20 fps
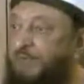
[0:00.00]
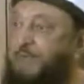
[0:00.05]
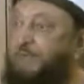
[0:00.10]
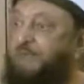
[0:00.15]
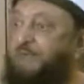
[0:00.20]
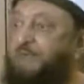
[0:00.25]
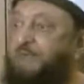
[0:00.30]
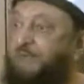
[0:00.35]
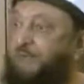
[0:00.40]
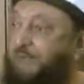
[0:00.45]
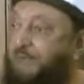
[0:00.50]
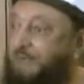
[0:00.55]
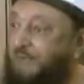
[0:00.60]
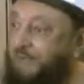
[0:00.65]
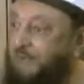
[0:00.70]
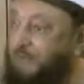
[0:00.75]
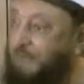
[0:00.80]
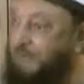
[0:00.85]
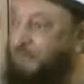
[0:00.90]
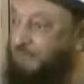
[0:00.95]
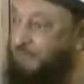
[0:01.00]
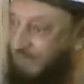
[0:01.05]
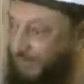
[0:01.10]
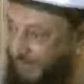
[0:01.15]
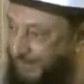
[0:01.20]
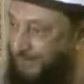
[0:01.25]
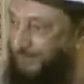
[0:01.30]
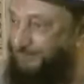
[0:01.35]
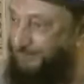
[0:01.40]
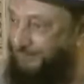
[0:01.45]
ever hidden
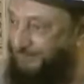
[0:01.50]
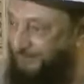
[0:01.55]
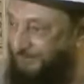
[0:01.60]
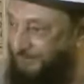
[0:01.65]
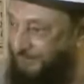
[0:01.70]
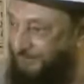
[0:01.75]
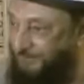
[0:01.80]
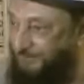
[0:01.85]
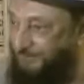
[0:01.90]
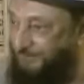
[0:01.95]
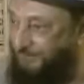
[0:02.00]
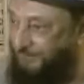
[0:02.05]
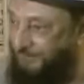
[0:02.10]
its name